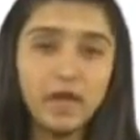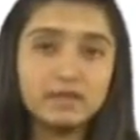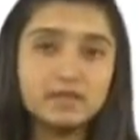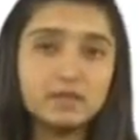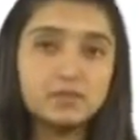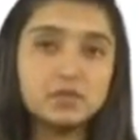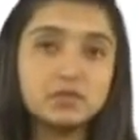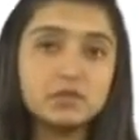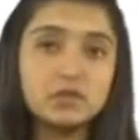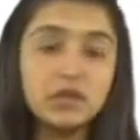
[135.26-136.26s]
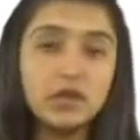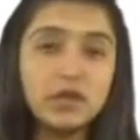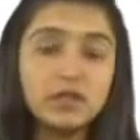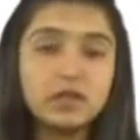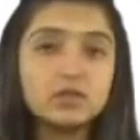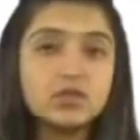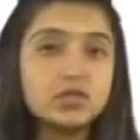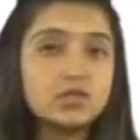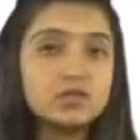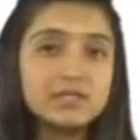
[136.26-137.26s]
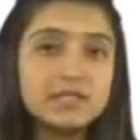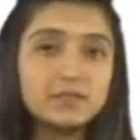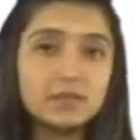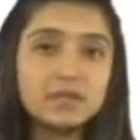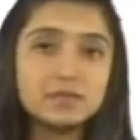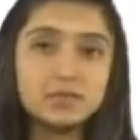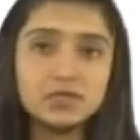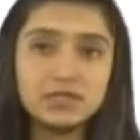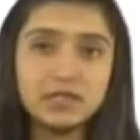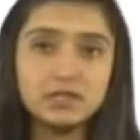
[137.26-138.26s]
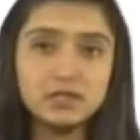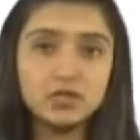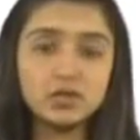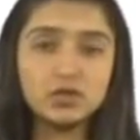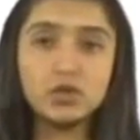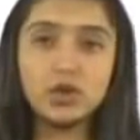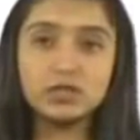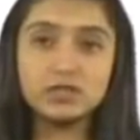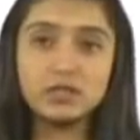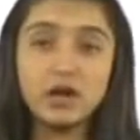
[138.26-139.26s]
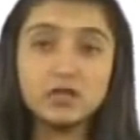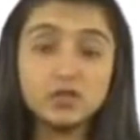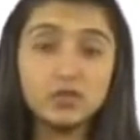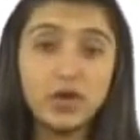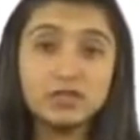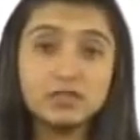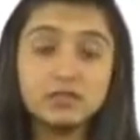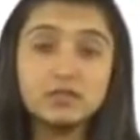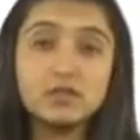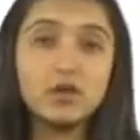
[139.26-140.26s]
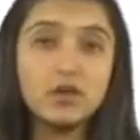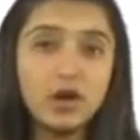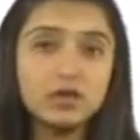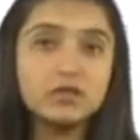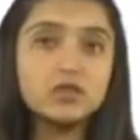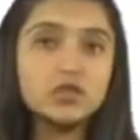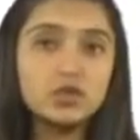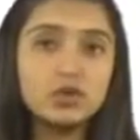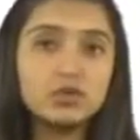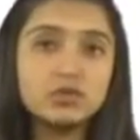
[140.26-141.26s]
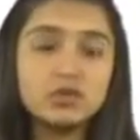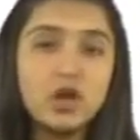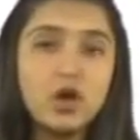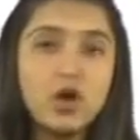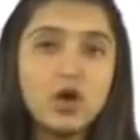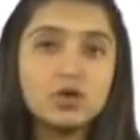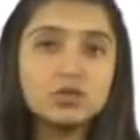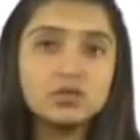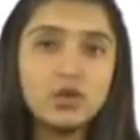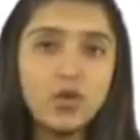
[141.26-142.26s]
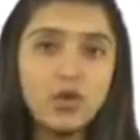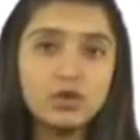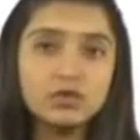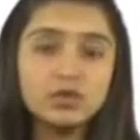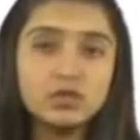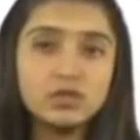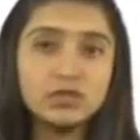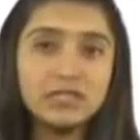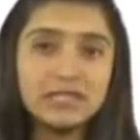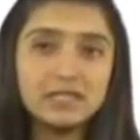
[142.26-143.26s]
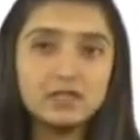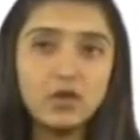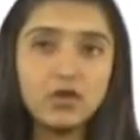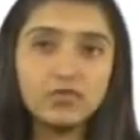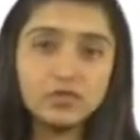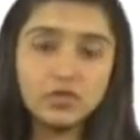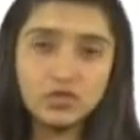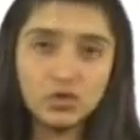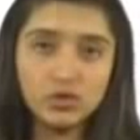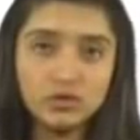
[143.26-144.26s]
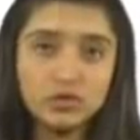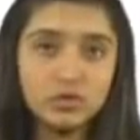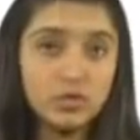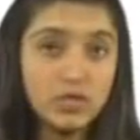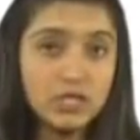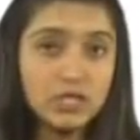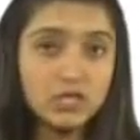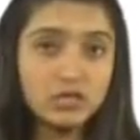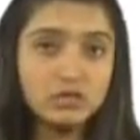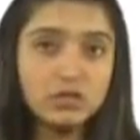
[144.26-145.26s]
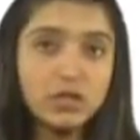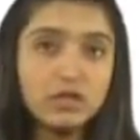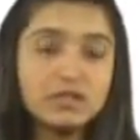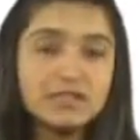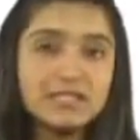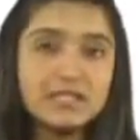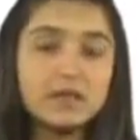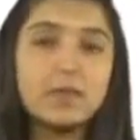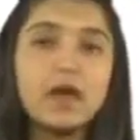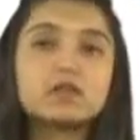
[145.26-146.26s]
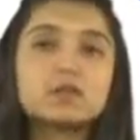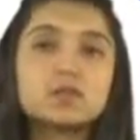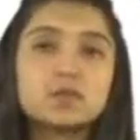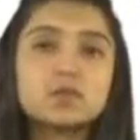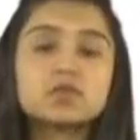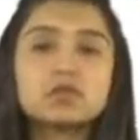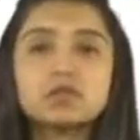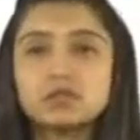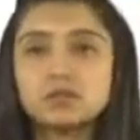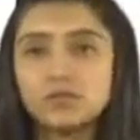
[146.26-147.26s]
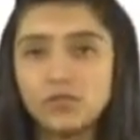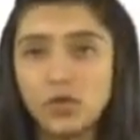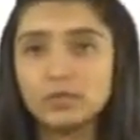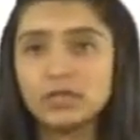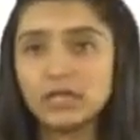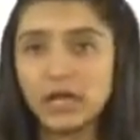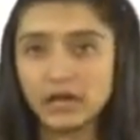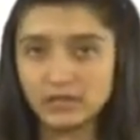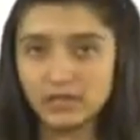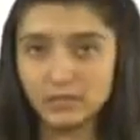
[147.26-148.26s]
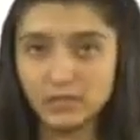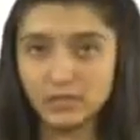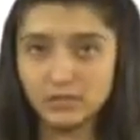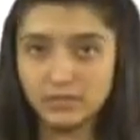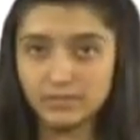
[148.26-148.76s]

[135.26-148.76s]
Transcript: Acceptance. The original slip is presented to the Lloyd's underwriters or other insurers or to the lead of insurers who initial the slip and the proposal is formally accepted.